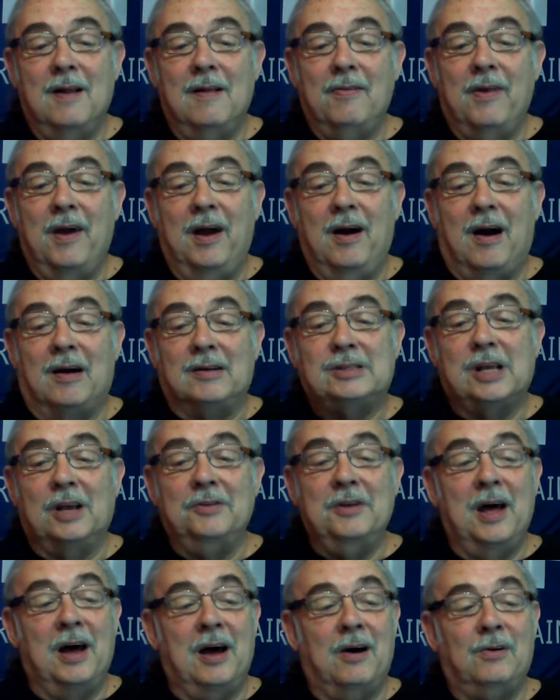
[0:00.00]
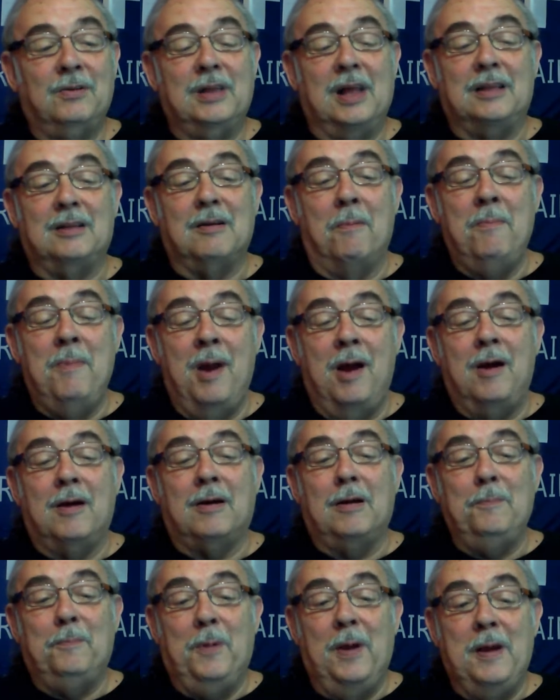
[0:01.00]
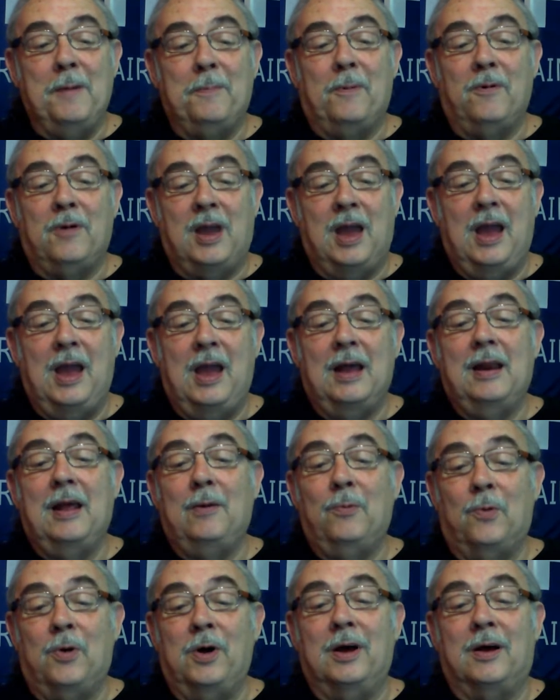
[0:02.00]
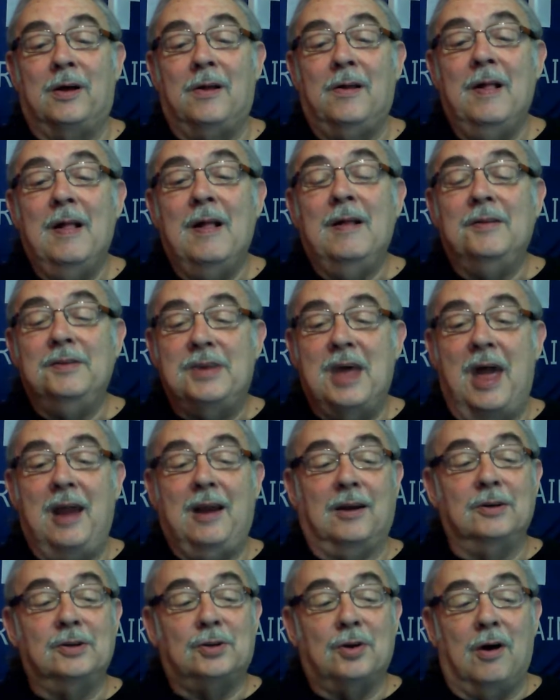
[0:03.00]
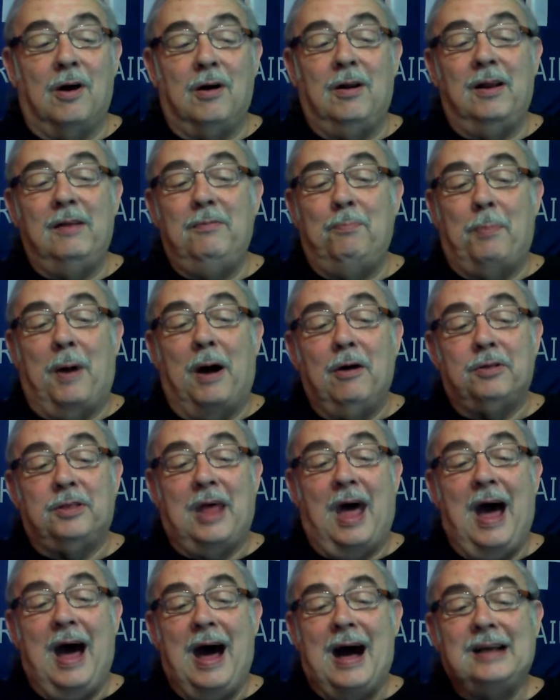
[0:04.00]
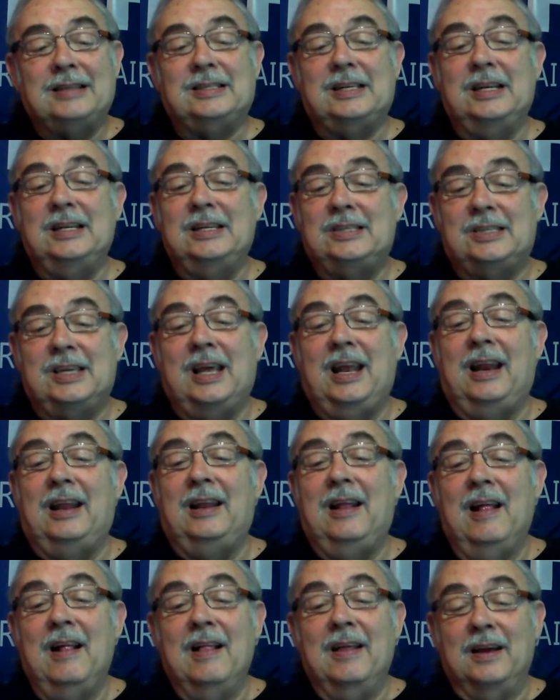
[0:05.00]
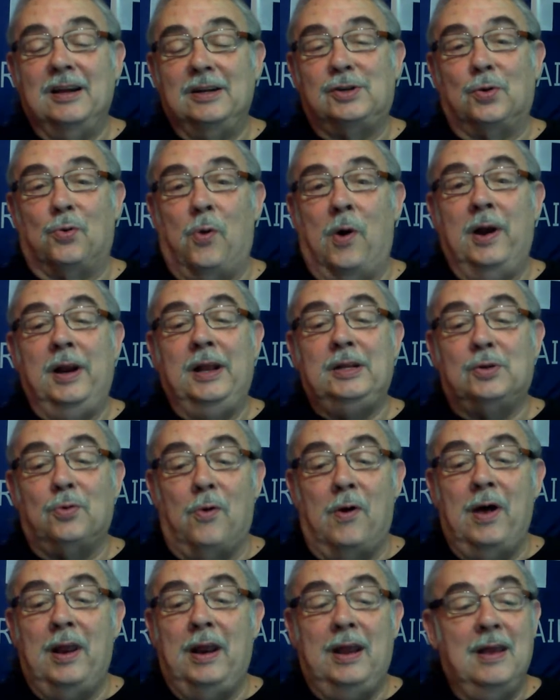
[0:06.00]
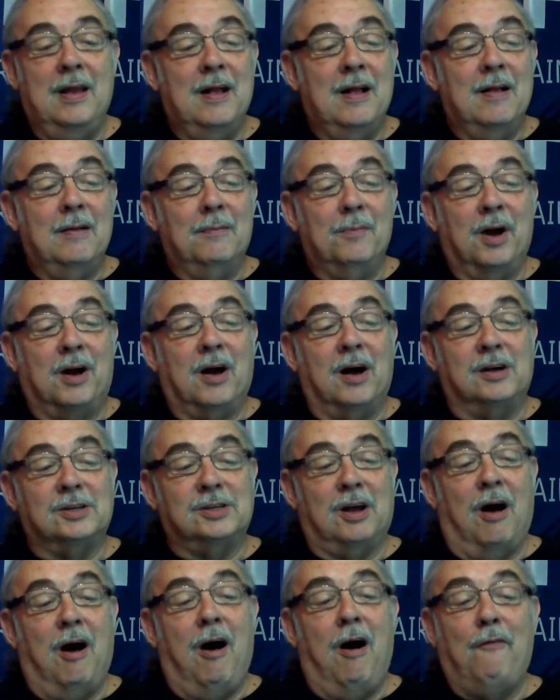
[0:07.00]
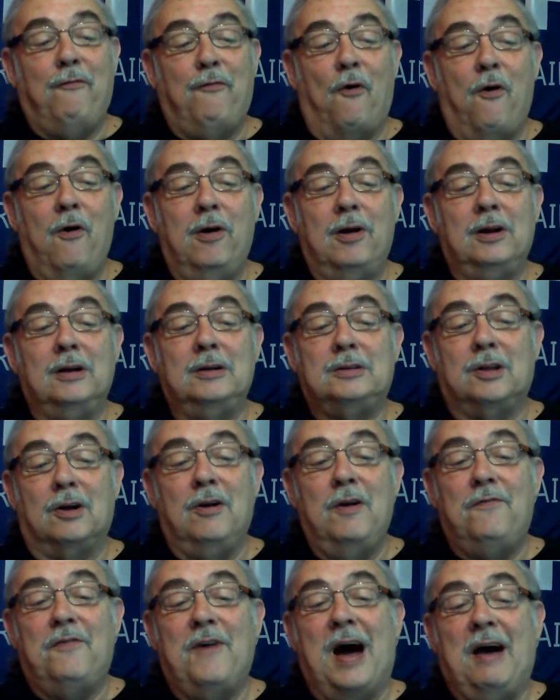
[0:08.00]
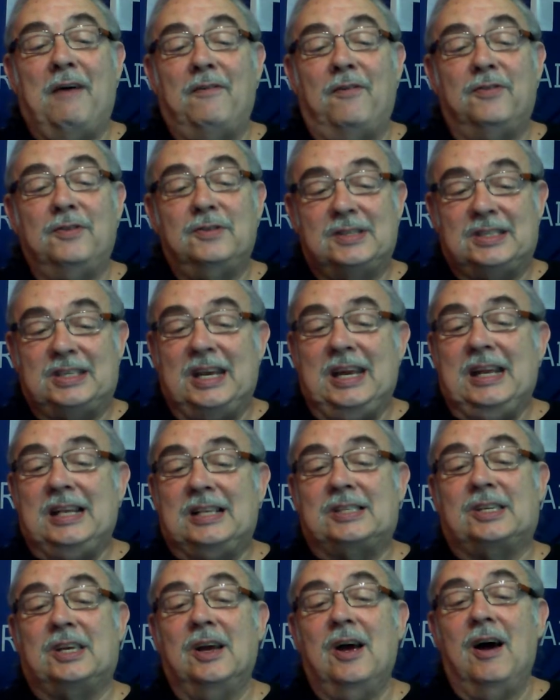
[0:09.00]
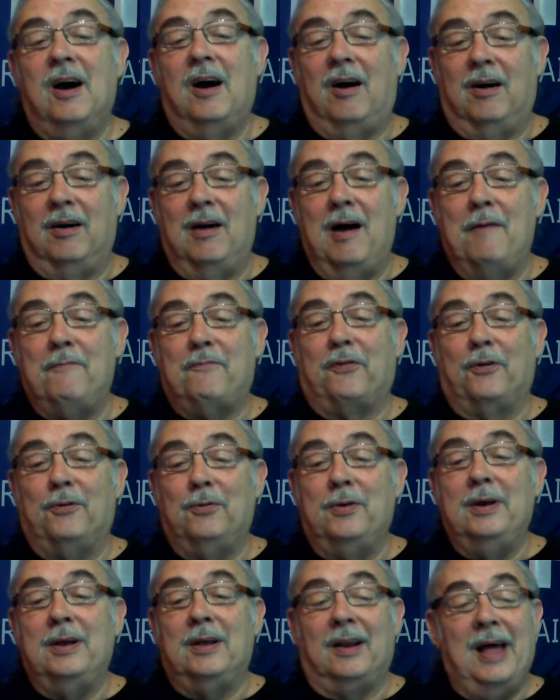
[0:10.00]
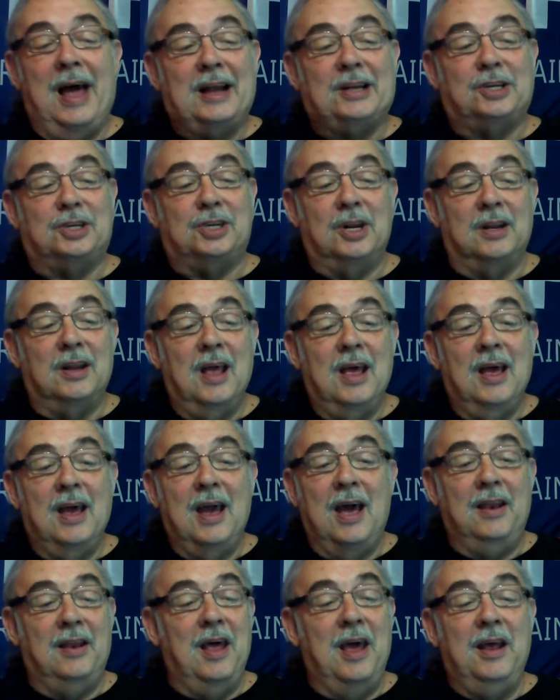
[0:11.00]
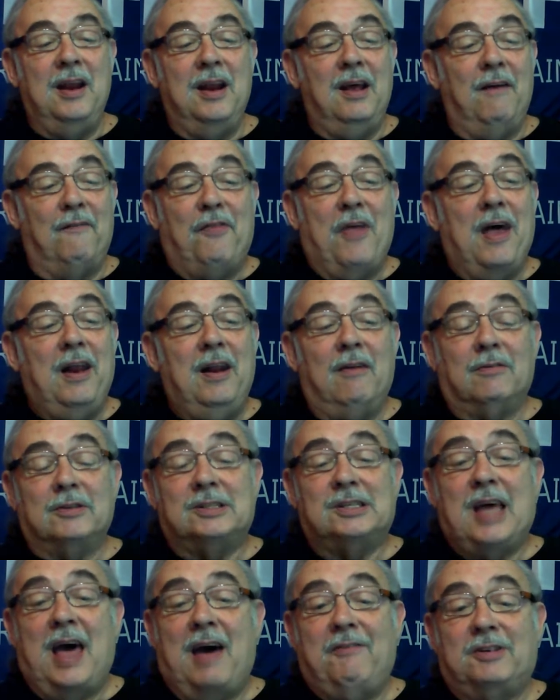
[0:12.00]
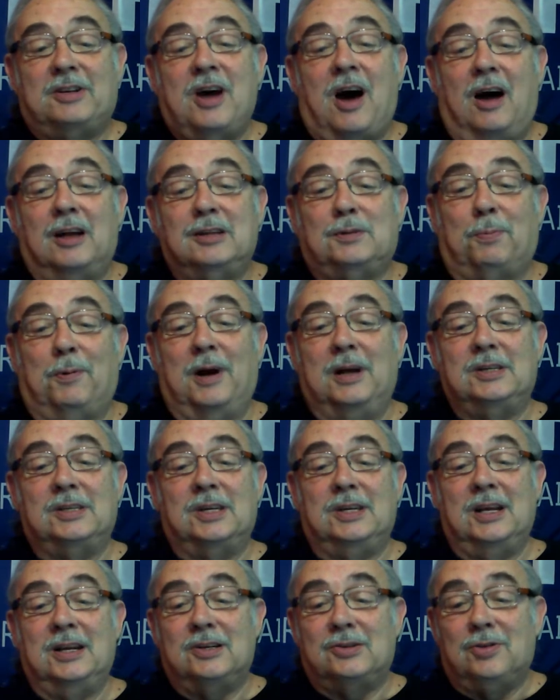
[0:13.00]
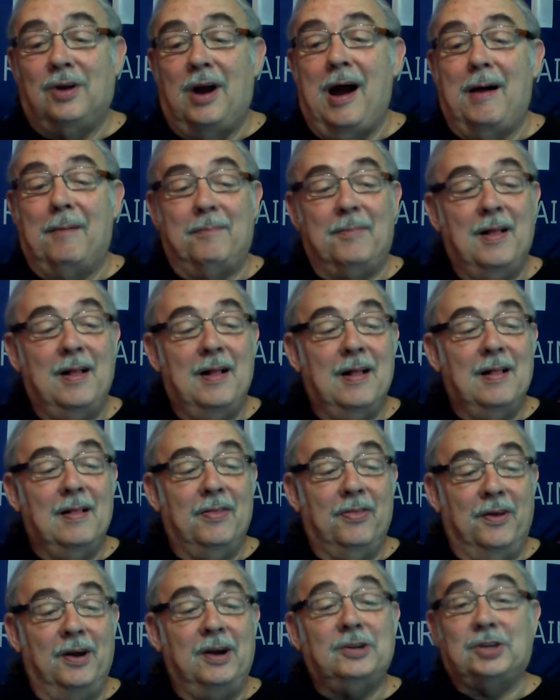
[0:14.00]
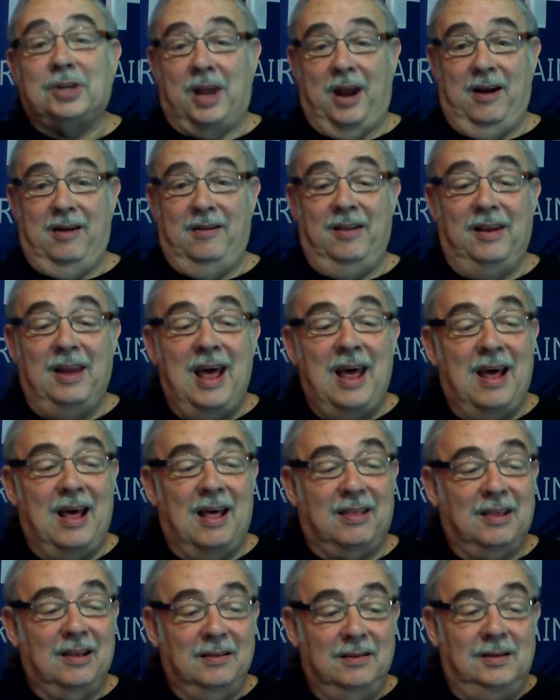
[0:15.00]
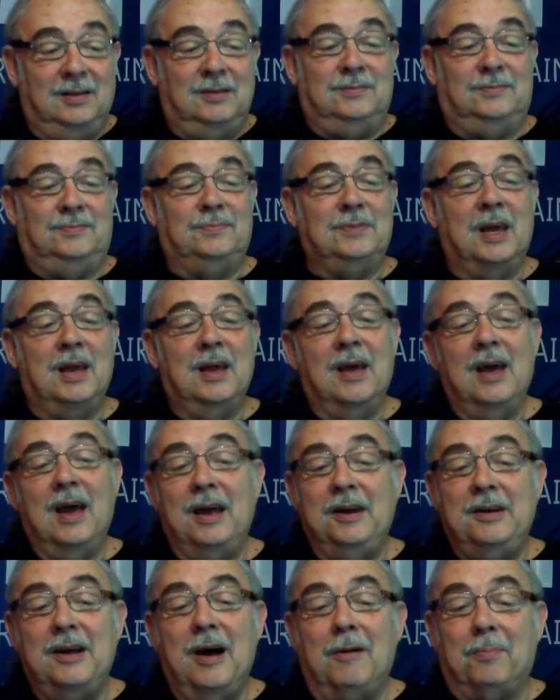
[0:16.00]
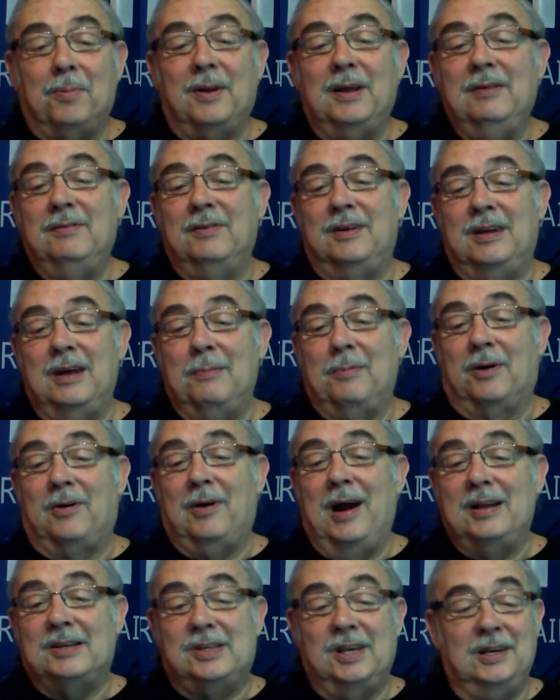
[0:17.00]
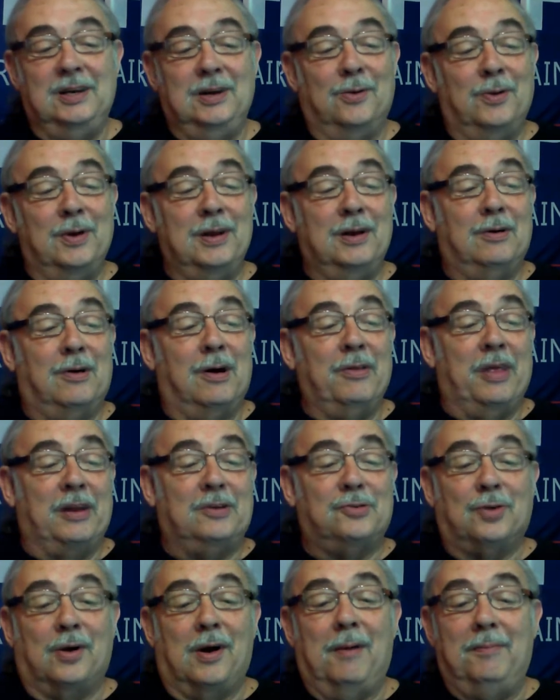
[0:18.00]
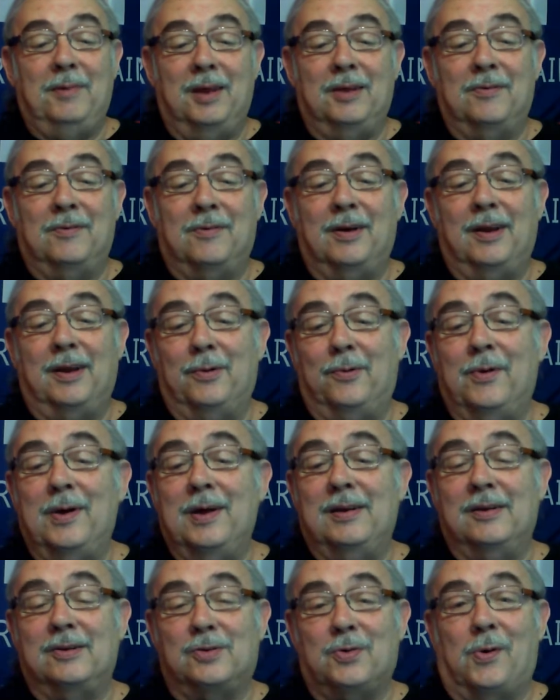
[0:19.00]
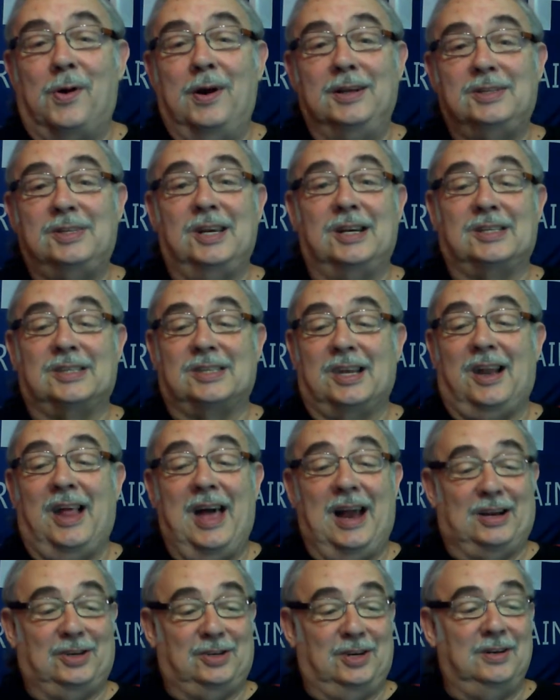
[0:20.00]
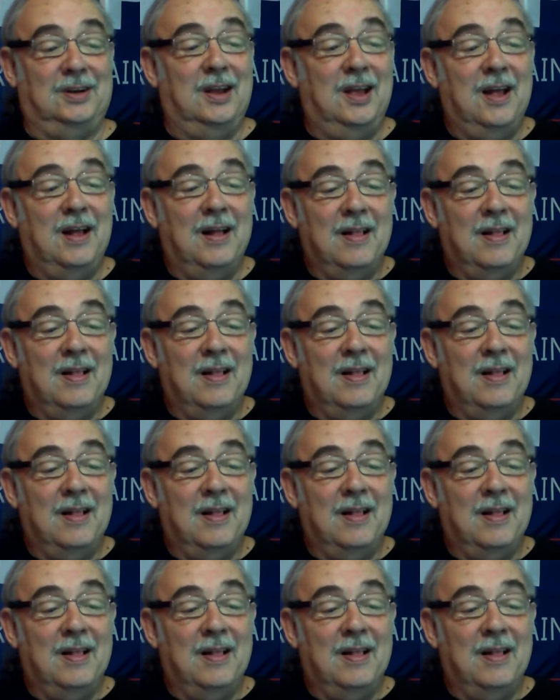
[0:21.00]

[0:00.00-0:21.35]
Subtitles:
They also know that the American people can and will take control of both the House and the Senate in 2020 because all 435 seats are up for re-election, and if they don't sabotage President Trump, they're scared to death. And don't believe the Democrats' innuendo that Trump didn't really win the 26th election.